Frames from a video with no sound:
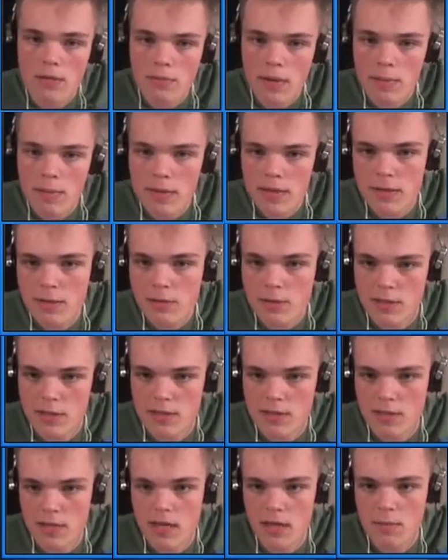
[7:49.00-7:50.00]
public notice
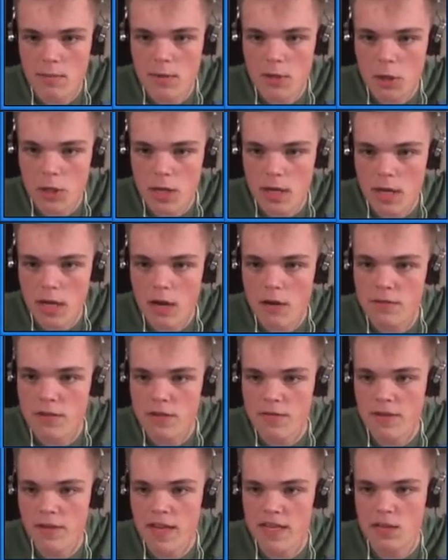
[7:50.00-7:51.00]
the decommissioning of
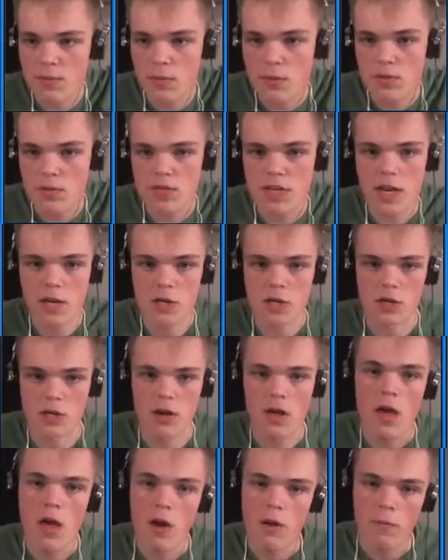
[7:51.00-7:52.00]
Sevastopol Station.
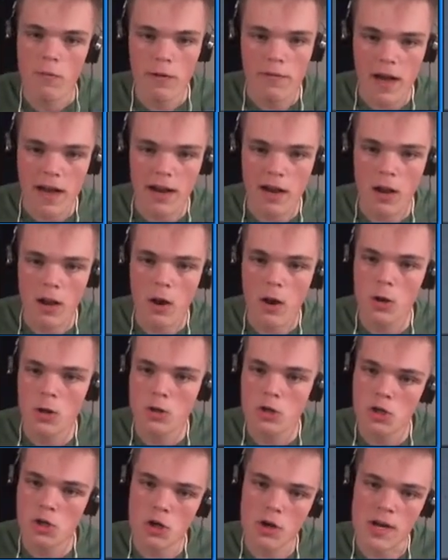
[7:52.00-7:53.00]
We've had a
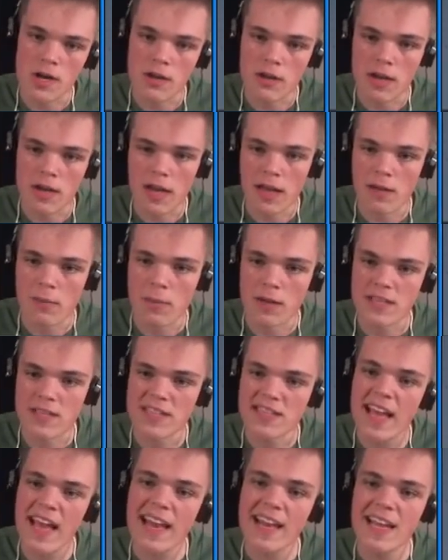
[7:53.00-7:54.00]
long journey together, but
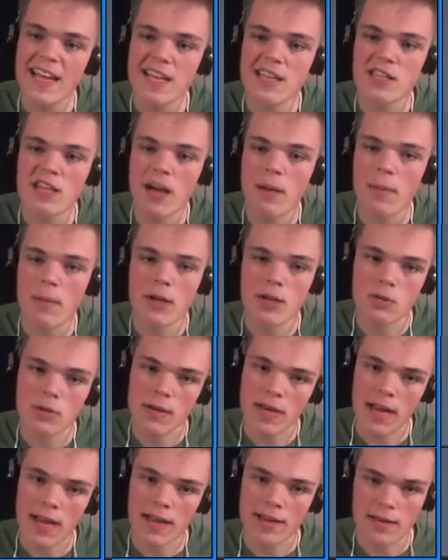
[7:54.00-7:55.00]
sadly it's coming to
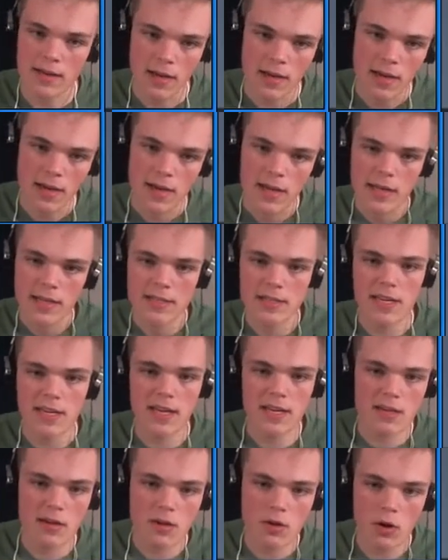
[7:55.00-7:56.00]
an end.
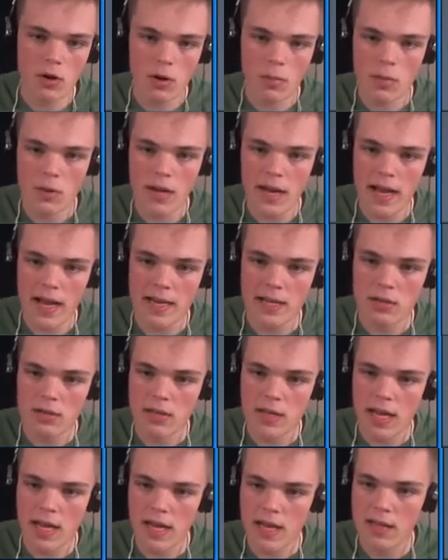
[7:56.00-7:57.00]
Seegson Corp would like to
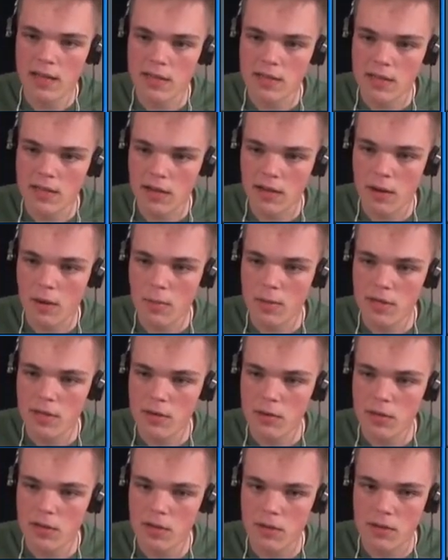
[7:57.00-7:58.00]
take this
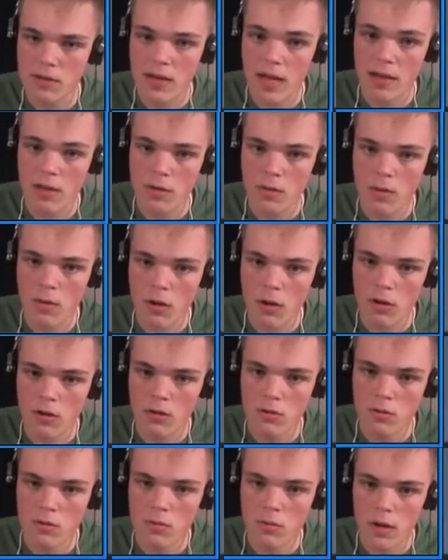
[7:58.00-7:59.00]
opportunity to thank you
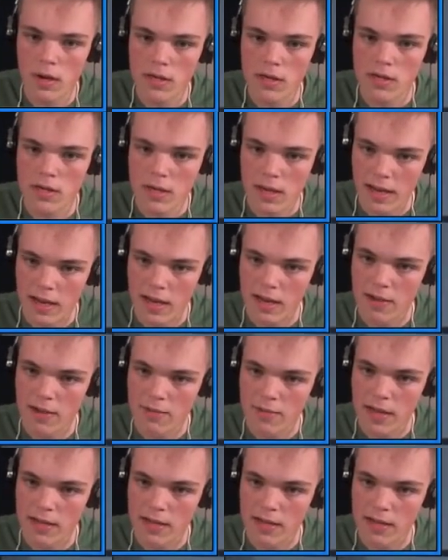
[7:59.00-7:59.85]
all who worked and lived